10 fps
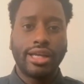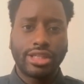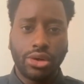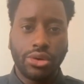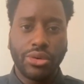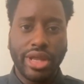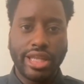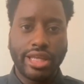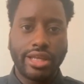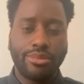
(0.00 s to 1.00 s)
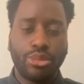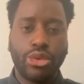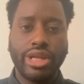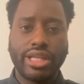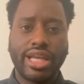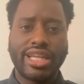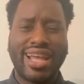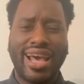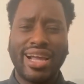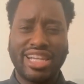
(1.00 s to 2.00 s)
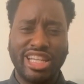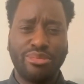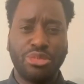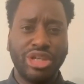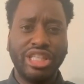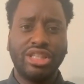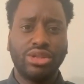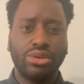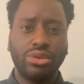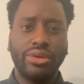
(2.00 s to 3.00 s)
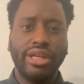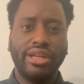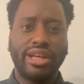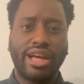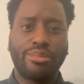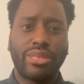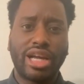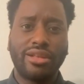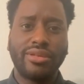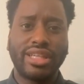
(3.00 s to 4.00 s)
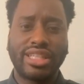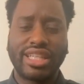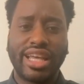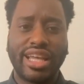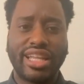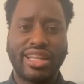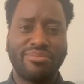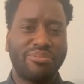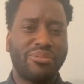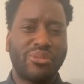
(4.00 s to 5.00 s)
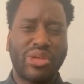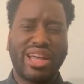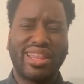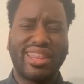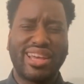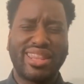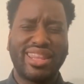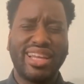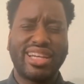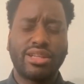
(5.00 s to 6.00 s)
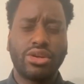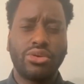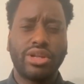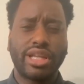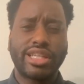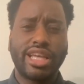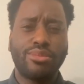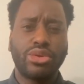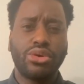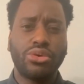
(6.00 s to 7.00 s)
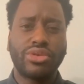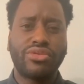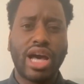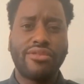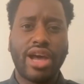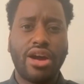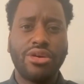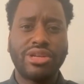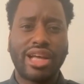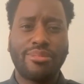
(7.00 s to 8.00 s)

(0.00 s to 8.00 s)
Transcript: So in the morning section, I actually breezed through it. I probably say, I think I saw the exam total was 5 hours.